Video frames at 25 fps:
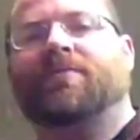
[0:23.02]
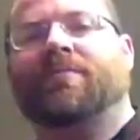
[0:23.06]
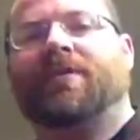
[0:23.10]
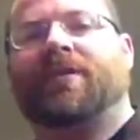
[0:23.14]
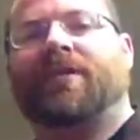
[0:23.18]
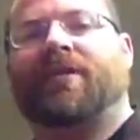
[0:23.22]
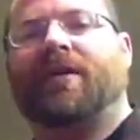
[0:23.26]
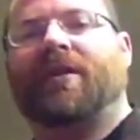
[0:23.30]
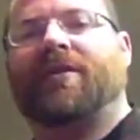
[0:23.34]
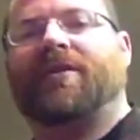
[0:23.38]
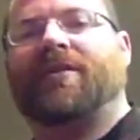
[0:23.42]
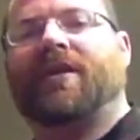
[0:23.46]

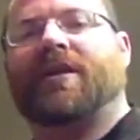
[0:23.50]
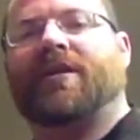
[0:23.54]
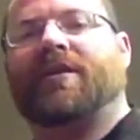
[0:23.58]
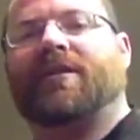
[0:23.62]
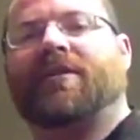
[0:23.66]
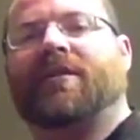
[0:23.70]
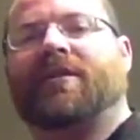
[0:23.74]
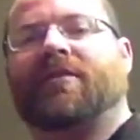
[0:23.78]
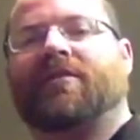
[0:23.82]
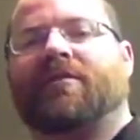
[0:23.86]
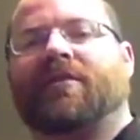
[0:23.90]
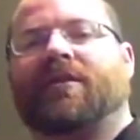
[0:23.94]
Been on a dead
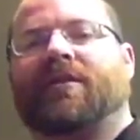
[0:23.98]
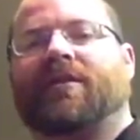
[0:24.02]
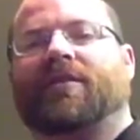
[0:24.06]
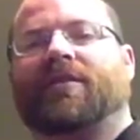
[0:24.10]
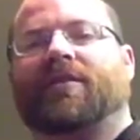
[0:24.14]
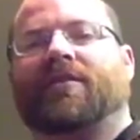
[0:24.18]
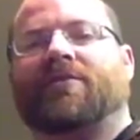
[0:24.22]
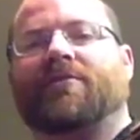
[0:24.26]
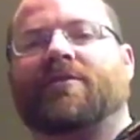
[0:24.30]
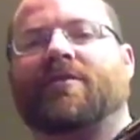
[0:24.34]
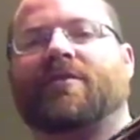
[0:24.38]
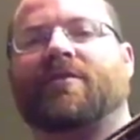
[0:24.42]
kick
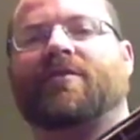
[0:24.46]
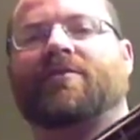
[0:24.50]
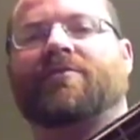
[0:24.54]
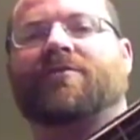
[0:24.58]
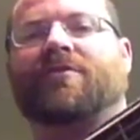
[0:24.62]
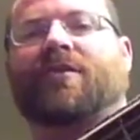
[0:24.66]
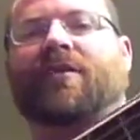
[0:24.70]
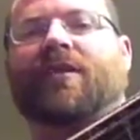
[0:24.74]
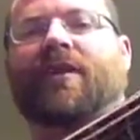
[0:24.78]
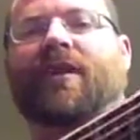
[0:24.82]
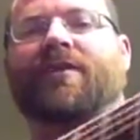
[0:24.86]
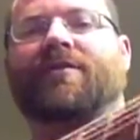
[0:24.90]
lately, if you notice
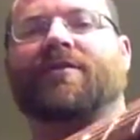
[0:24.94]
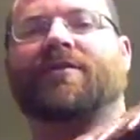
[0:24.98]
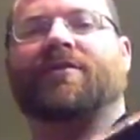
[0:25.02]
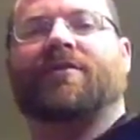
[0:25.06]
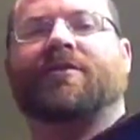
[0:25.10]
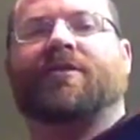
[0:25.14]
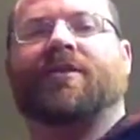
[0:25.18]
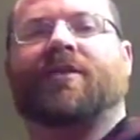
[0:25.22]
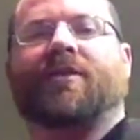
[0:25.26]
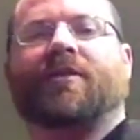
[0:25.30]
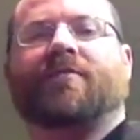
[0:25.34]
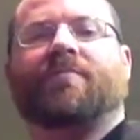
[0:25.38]
the last
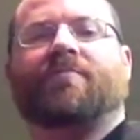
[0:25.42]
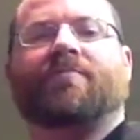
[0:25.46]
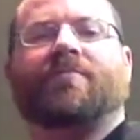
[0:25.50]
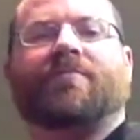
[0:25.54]
guitar.